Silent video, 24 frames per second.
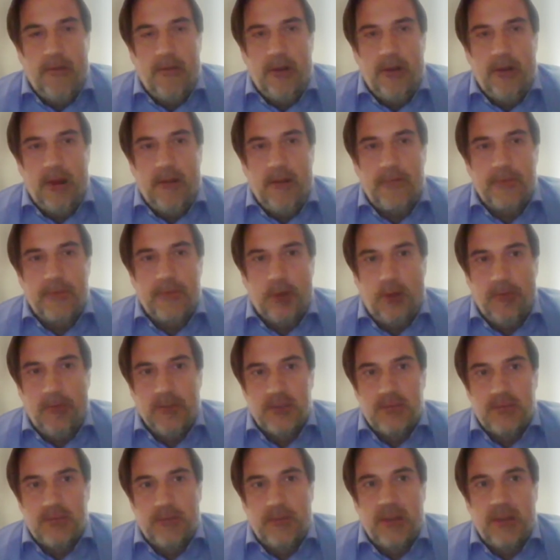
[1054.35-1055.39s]

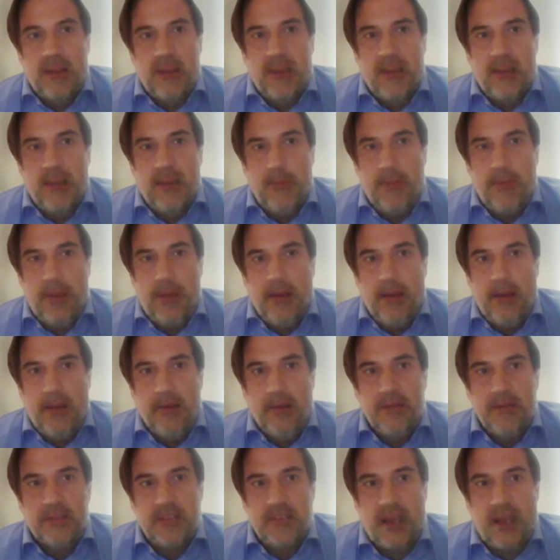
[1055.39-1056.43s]
leftovers from the
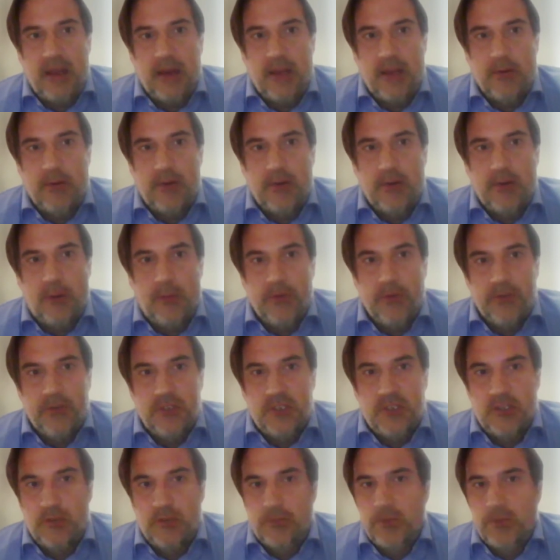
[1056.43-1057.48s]
AKP siding with the
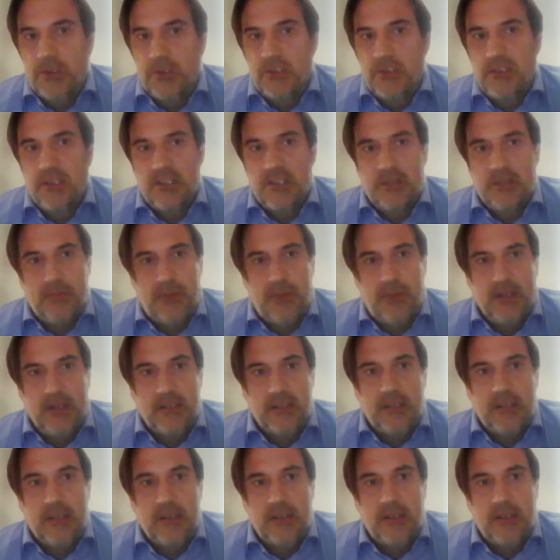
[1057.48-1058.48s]
opposition with a six-party